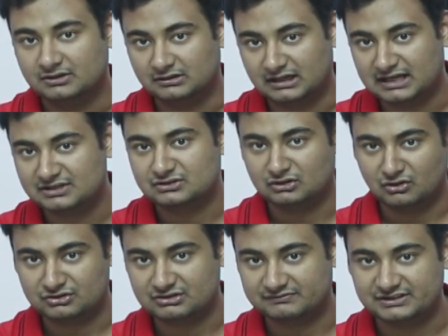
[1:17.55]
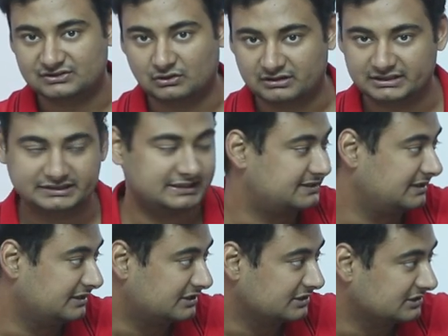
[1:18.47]
last launch of this rocket, they
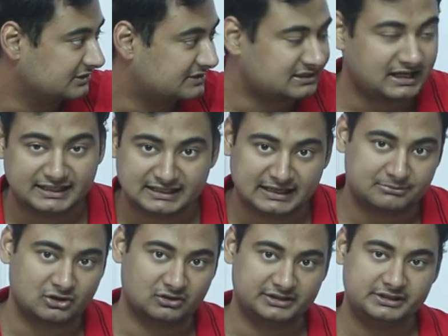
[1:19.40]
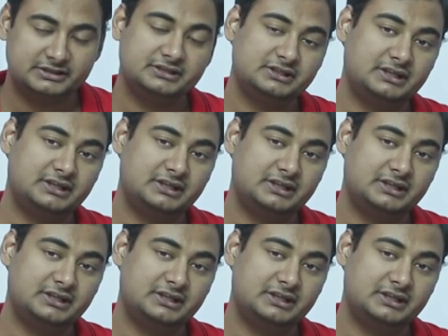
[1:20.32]
sent a Skylab rocket